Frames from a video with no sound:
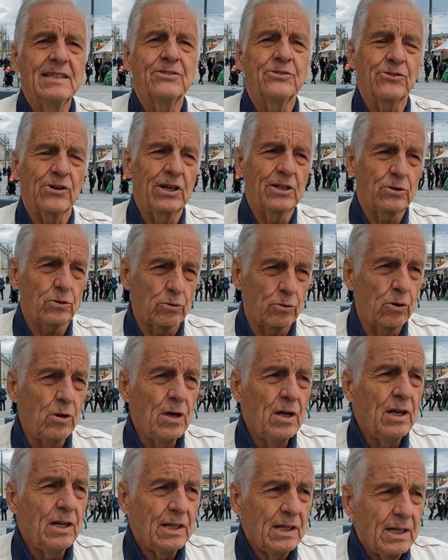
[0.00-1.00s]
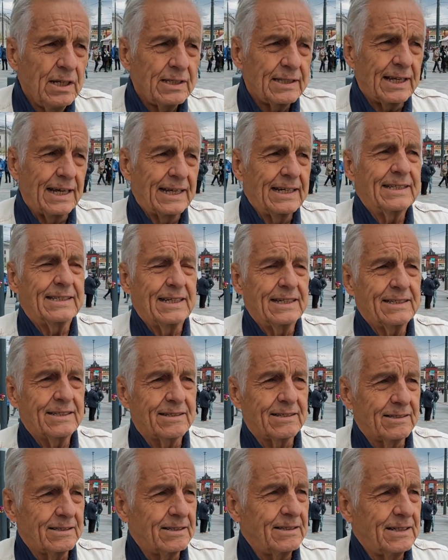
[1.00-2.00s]
trying to take that
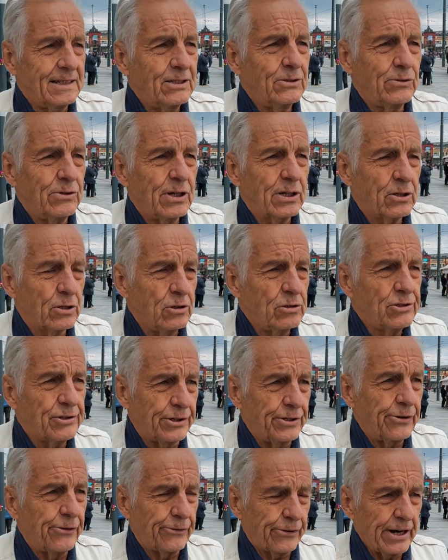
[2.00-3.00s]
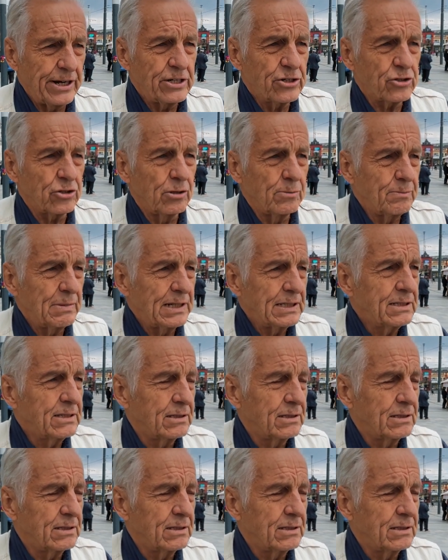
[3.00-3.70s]
into the consideration. But